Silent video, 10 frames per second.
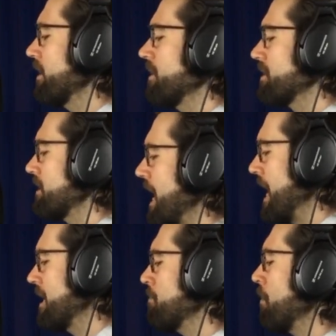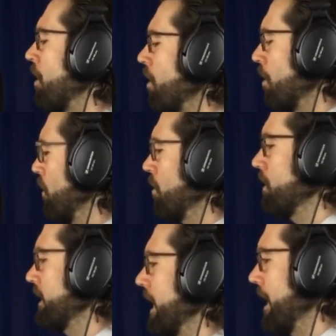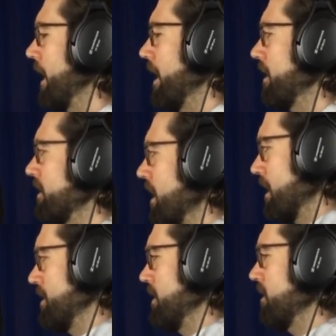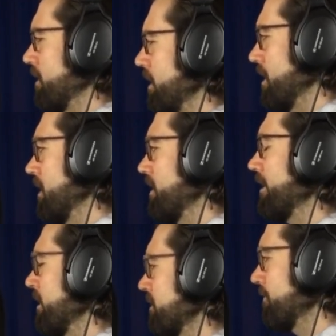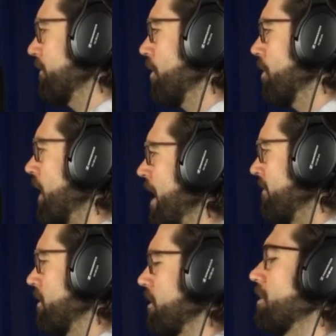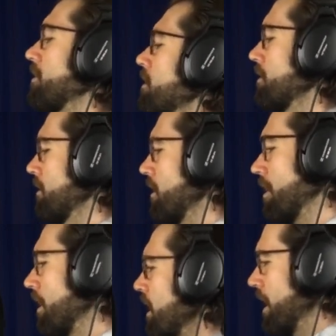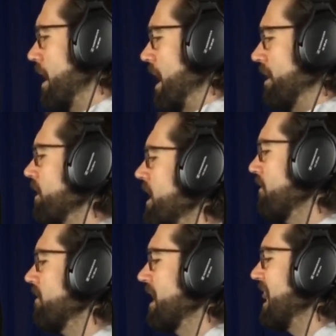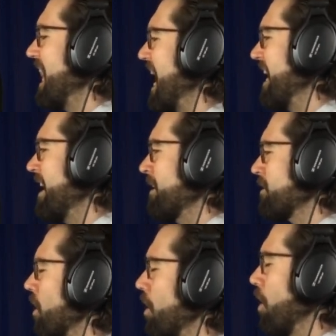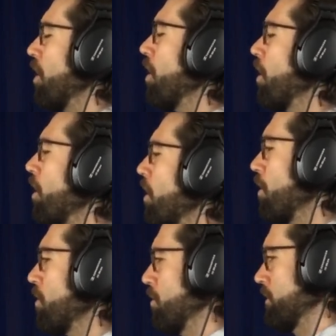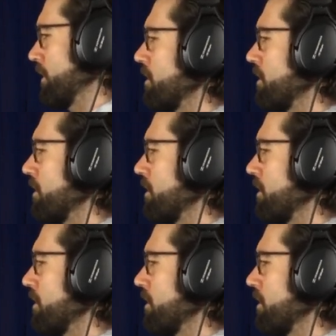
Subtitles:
inside a mold, I'd delete this forever and leave it lying cold.